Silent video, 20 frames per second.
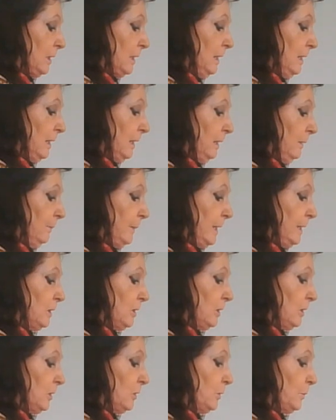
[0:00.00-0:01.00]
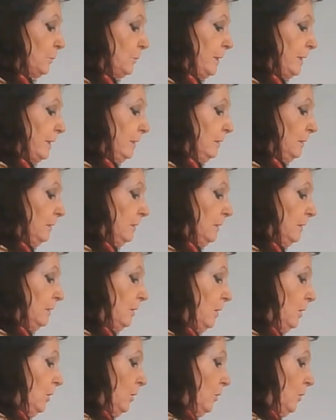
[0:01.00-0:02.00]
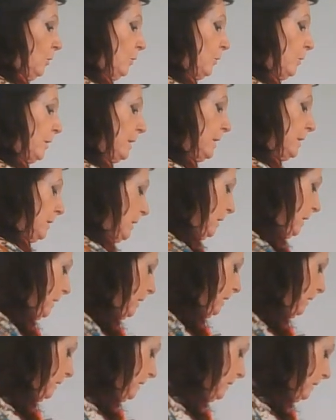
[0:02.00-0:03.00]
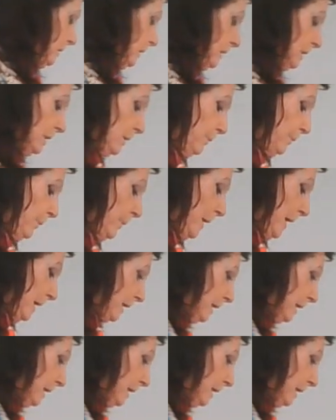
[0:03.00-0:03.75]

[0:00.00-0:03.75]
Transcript: a little bit as well. All right, and then dip back